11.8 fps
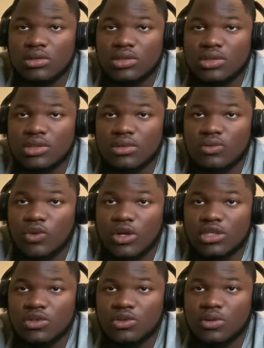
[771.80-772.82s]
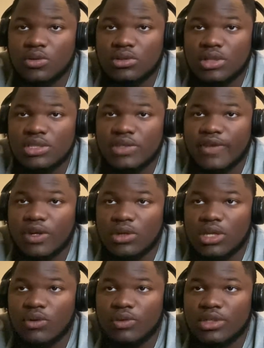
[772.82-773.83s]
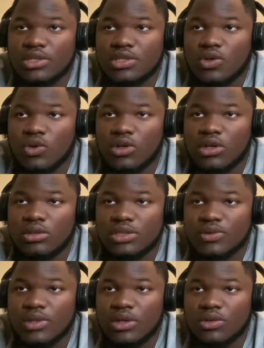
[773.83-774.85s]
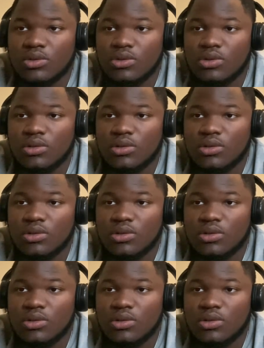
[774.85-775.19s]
Takes Rams the safety. Let's see if they'll keep running the score. That's what they'll do.